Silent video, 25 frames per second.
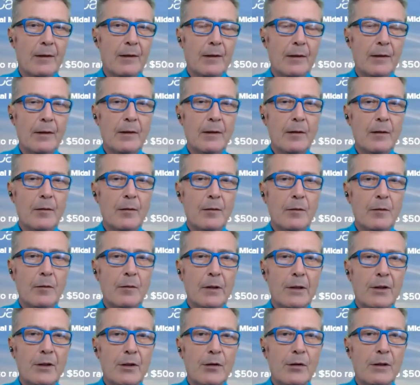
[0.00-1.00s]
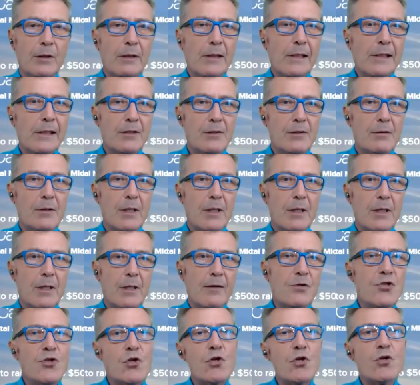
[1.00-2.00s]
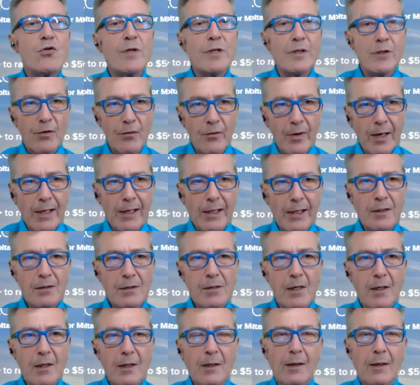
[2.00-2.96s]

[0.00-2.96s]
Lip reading: And you can list even during the raise.